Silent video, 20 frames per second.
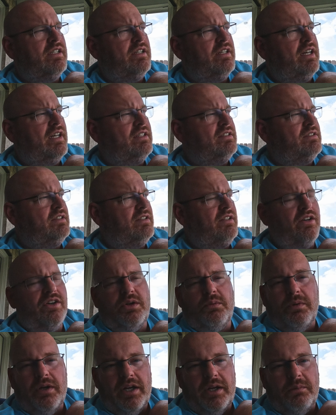nice to
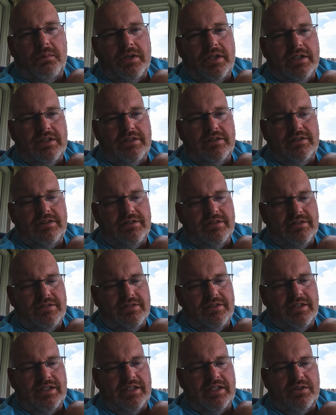talk about, but it's
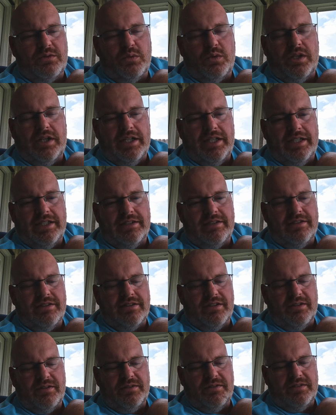it is what it is.
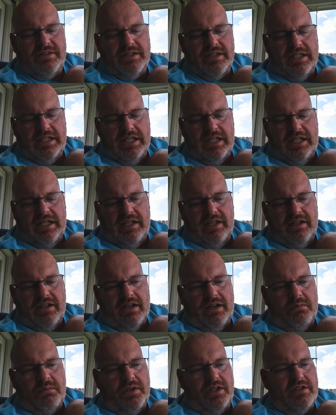So,
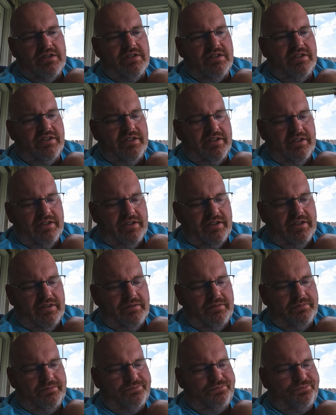God bless you, and
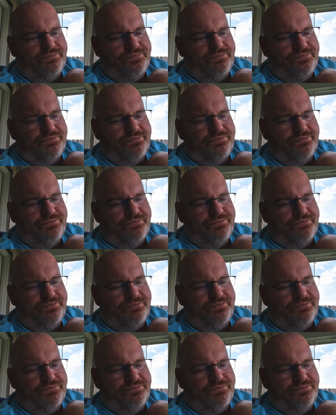uh,